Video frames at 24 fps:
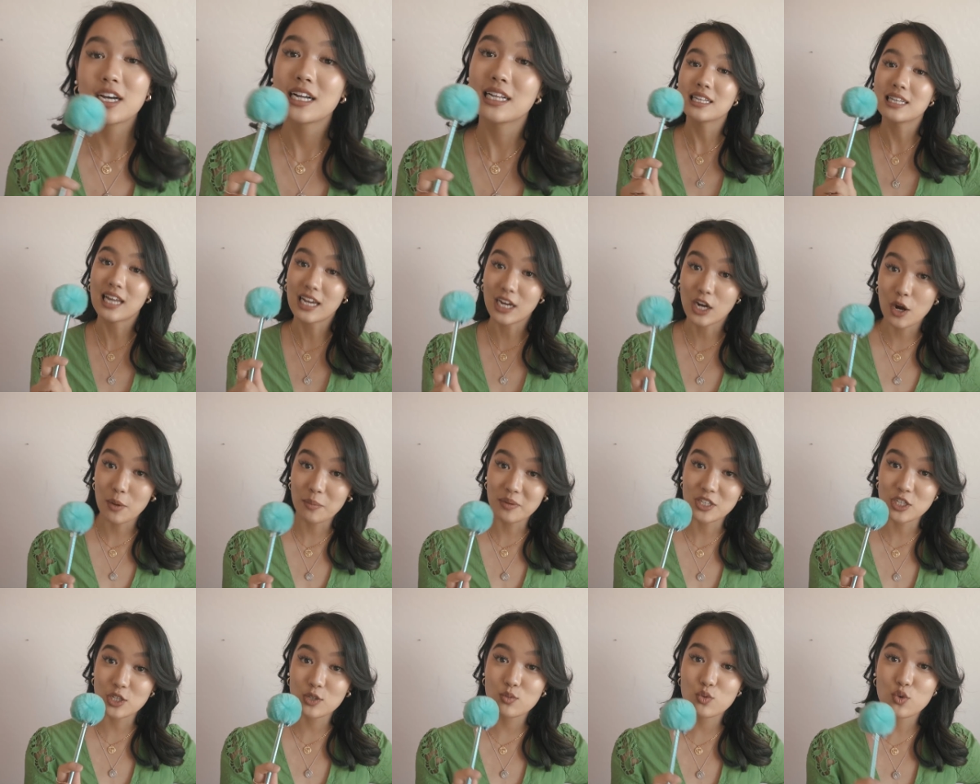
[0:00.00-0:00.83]
Like,
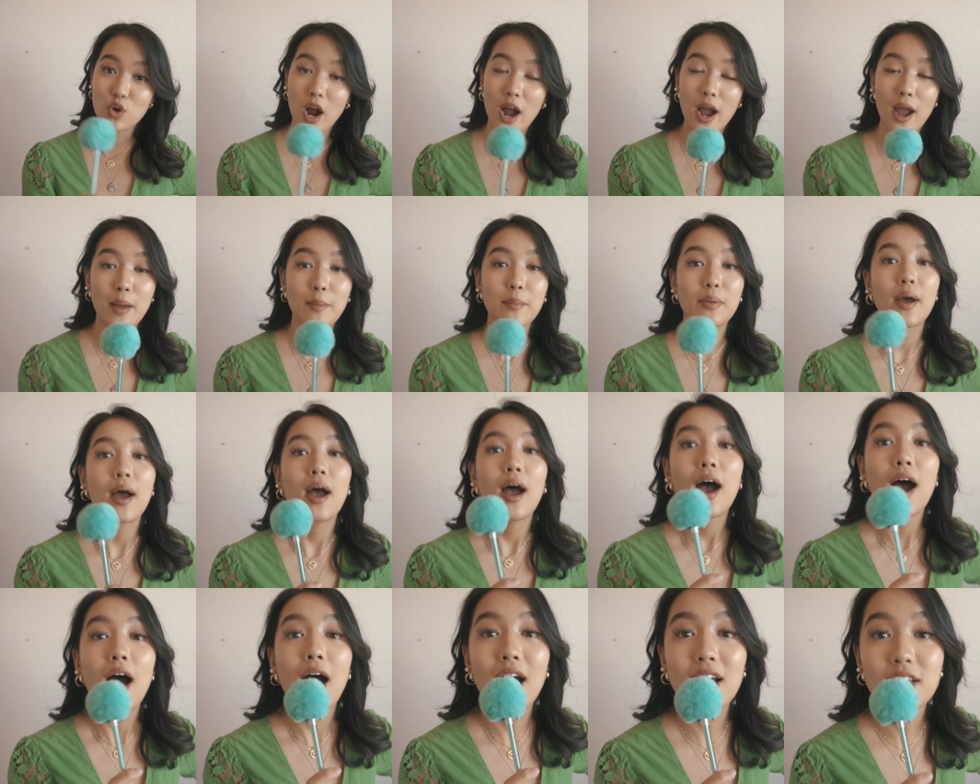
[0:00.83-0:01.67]
comment, subscribe.
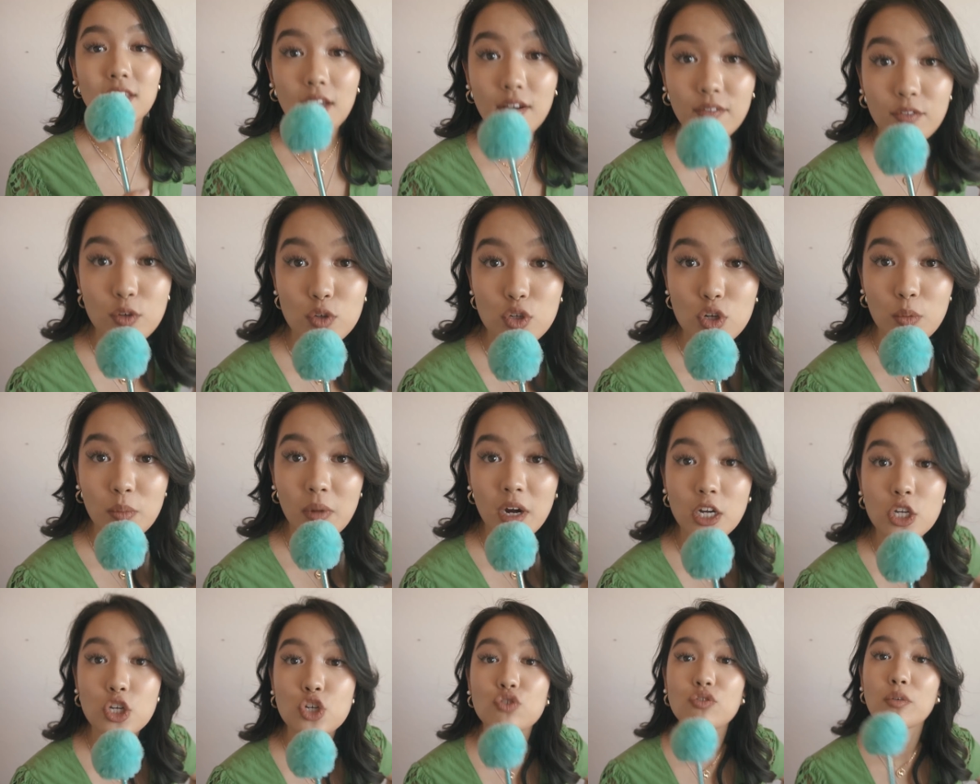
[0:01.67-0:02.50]
I love you so
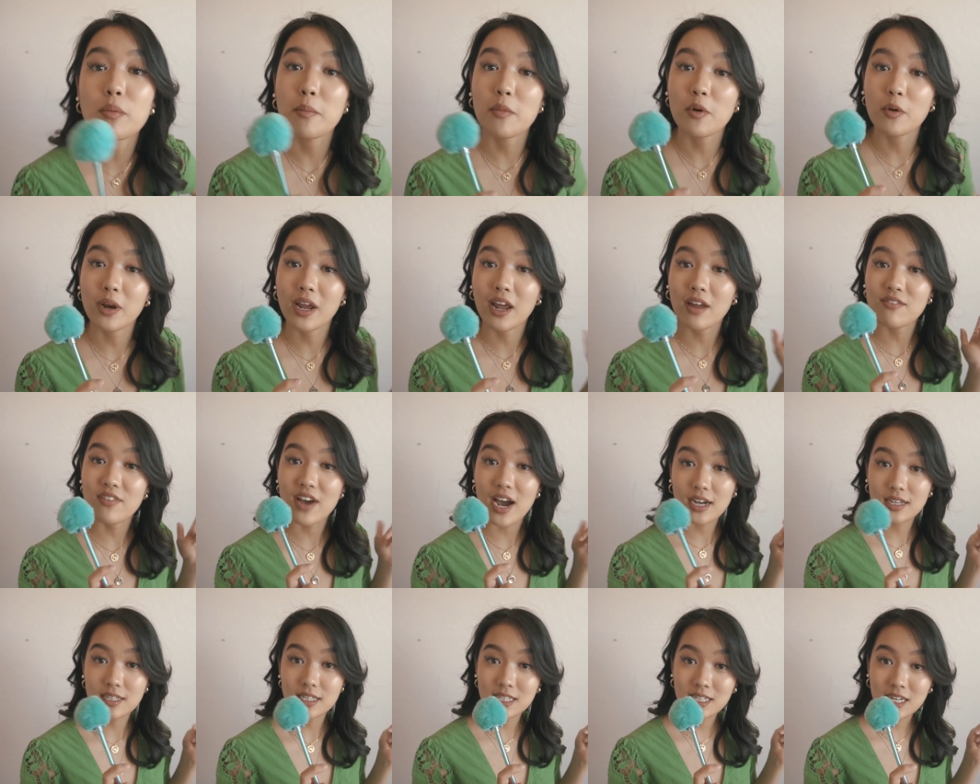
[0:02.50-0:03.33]
much. Remember to get
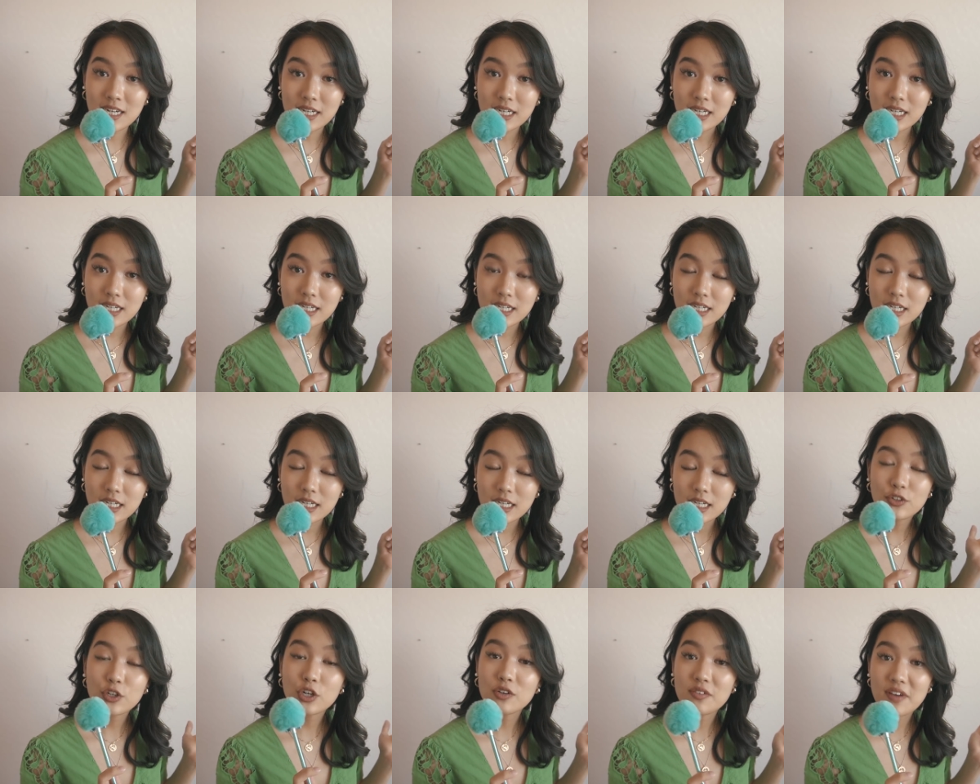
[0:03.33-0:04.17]
vaccinated
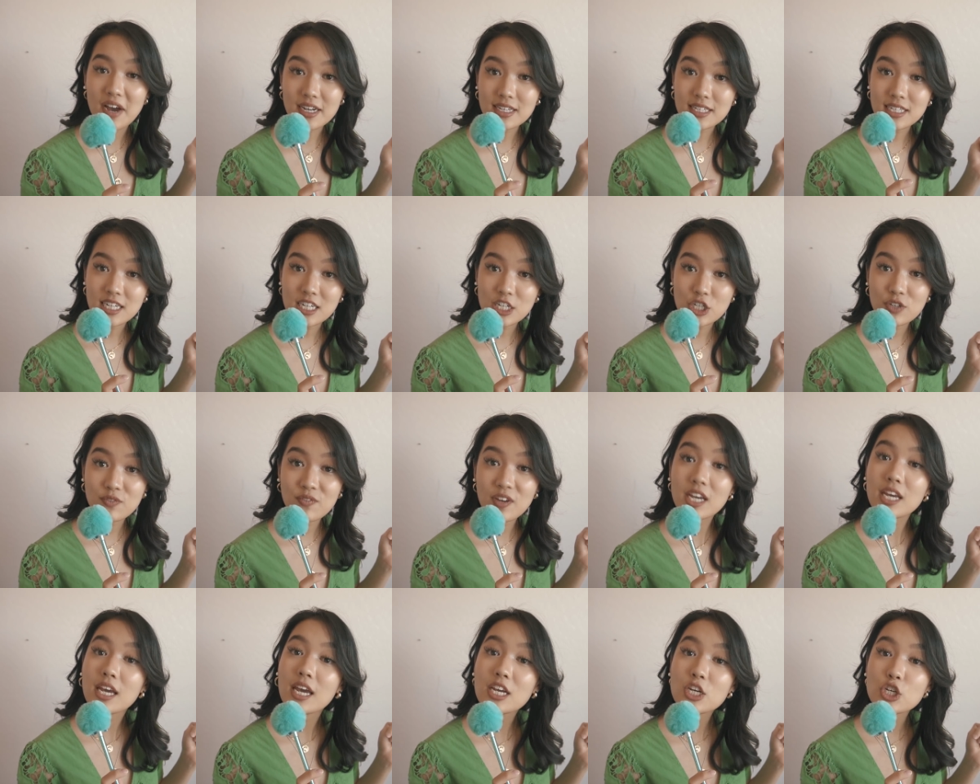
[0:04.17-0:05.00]
for your vaccination
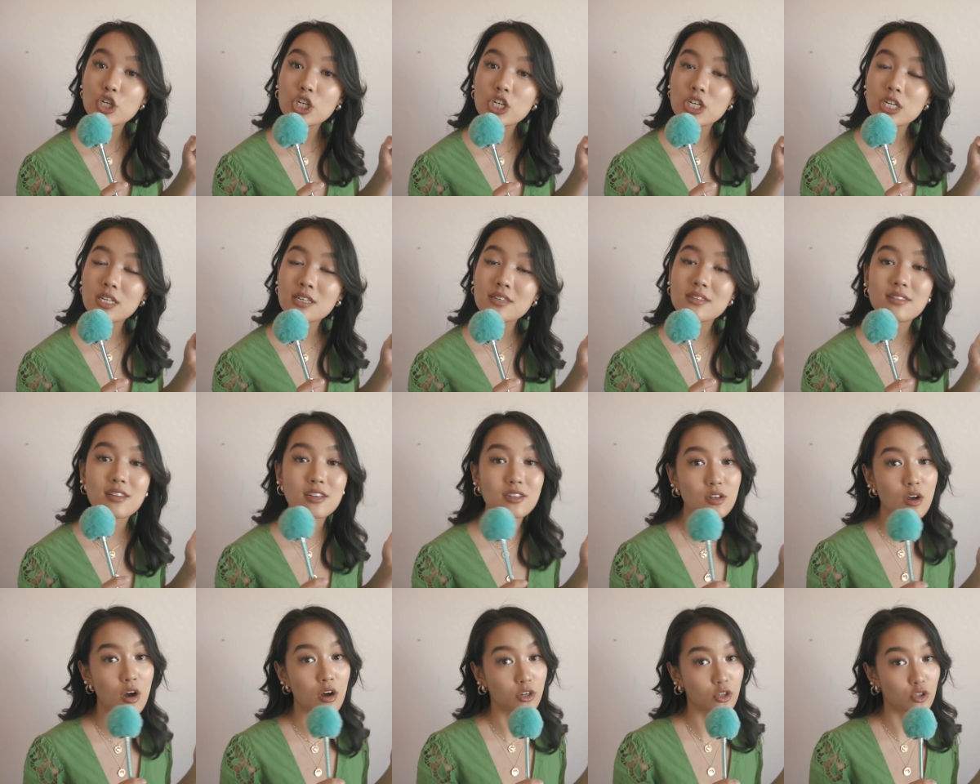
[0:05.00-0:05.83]
vacations this
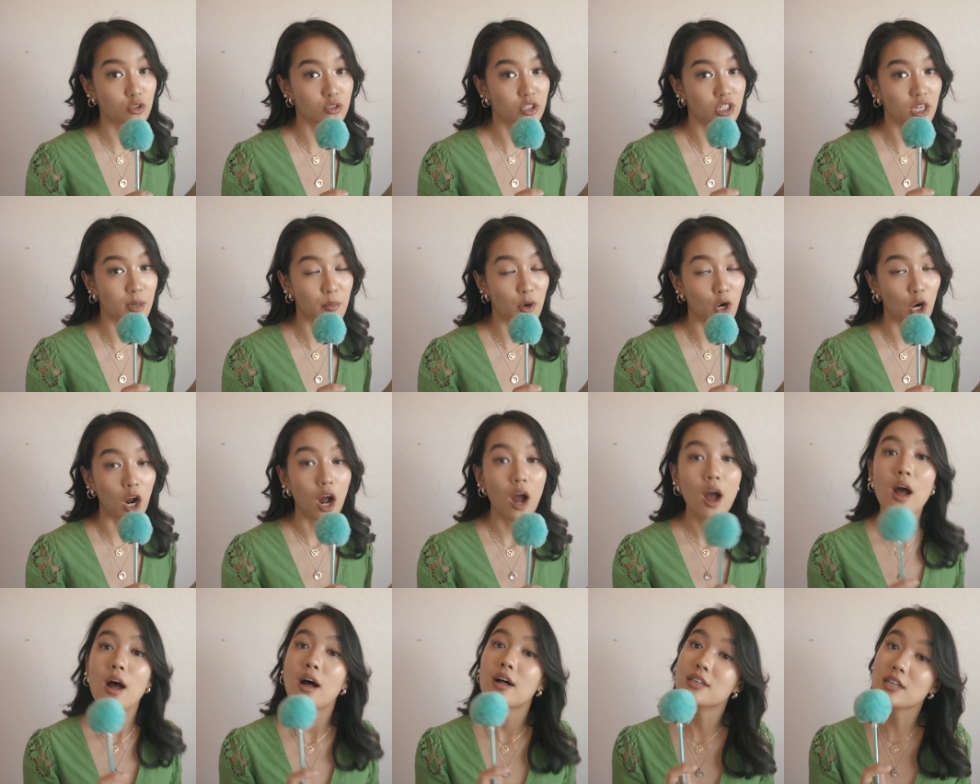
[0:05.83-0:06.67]
hot girl summer.
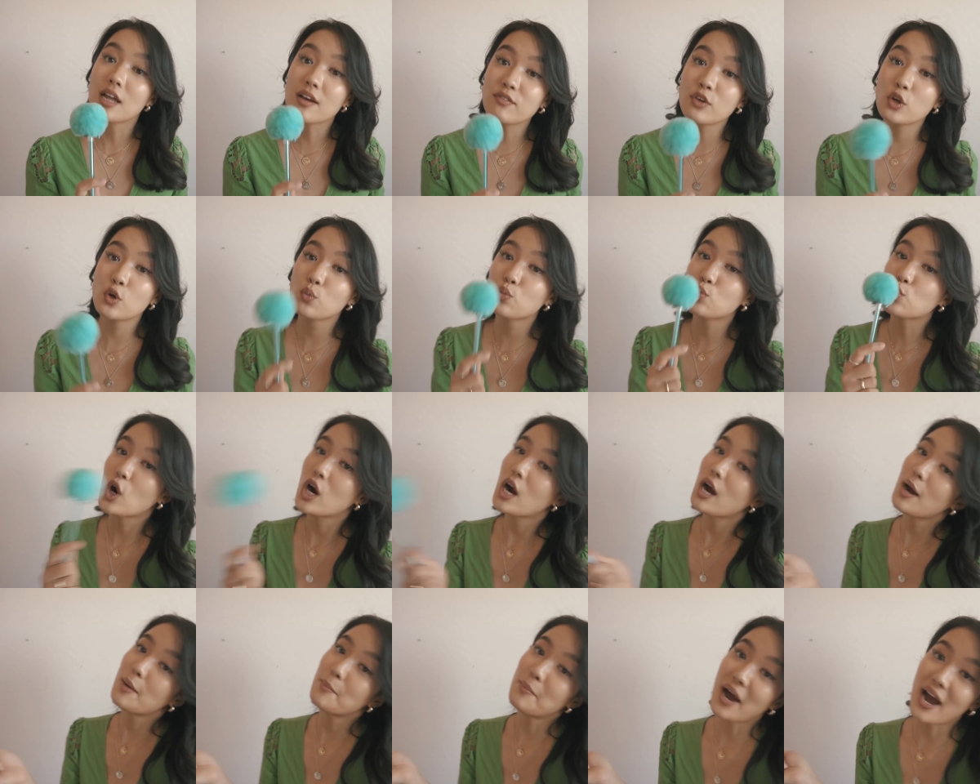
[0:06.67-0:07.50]
Love you.
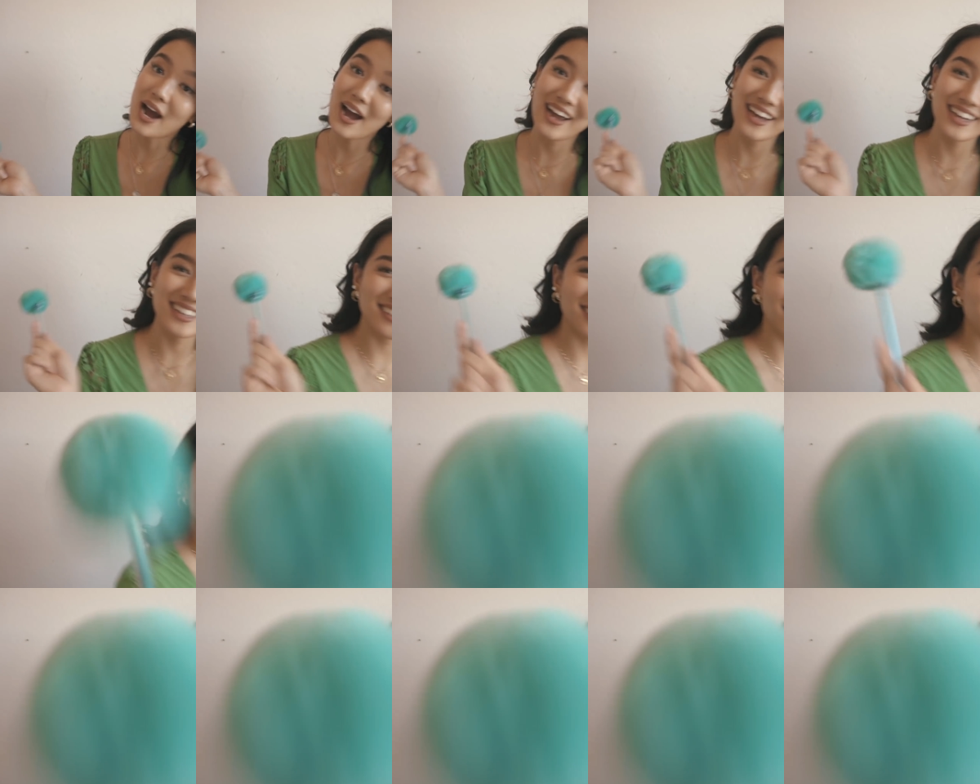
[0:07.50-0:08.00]
Bye.